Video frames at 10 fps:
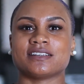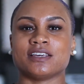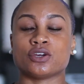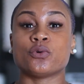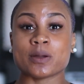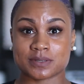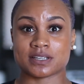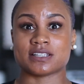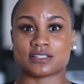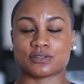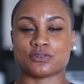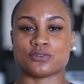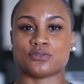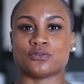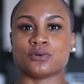equipped us
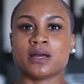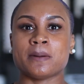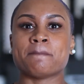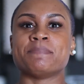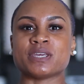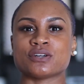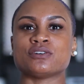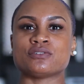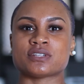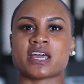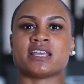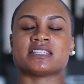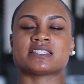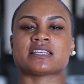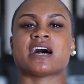to build a
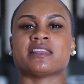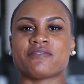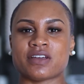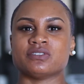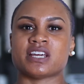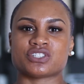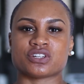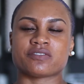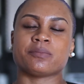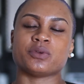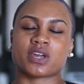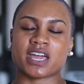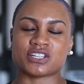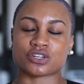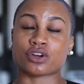solid foundation of
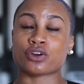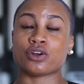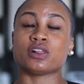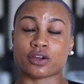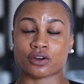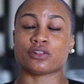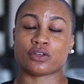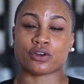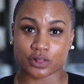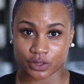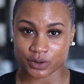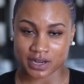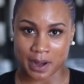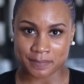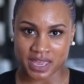communication early on in
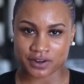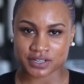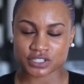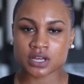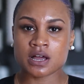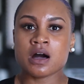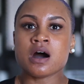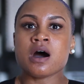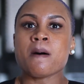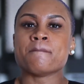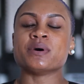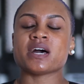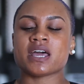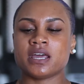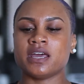our marriage.
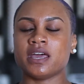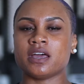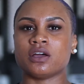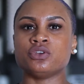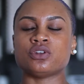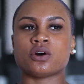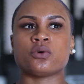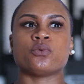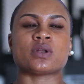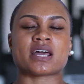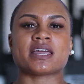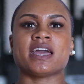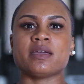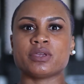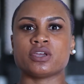But when I
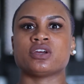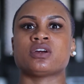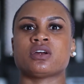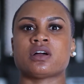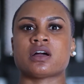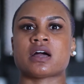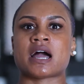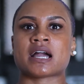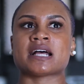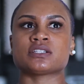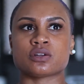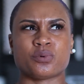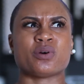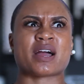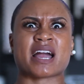came here, I got to the
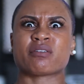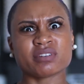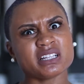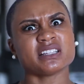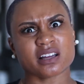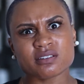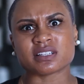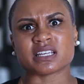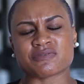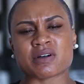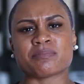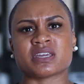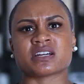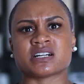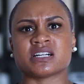point where I got really lonely, if I'm
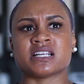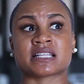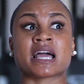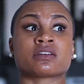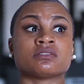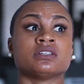being honest, like